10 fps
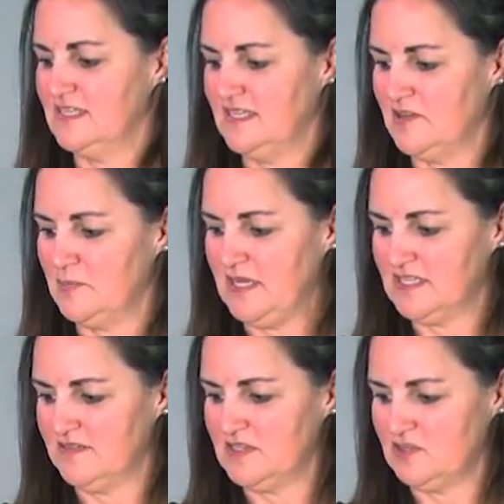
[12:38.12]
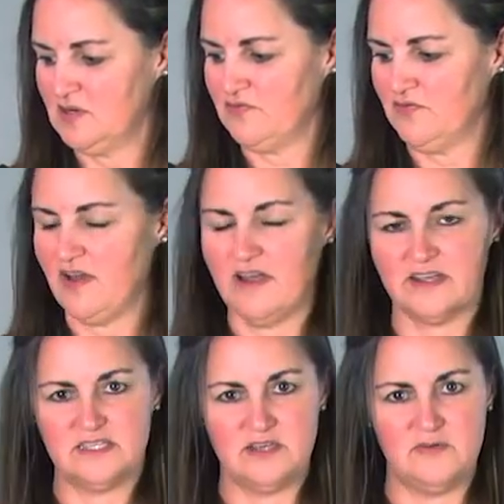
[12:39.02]
is another piece of strip
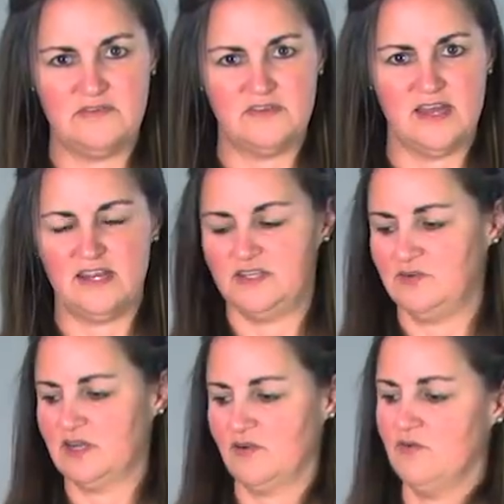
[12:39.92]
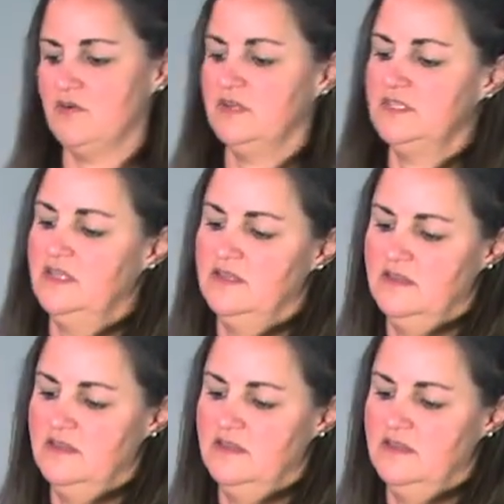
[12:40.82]
flock, so we've got to do a cold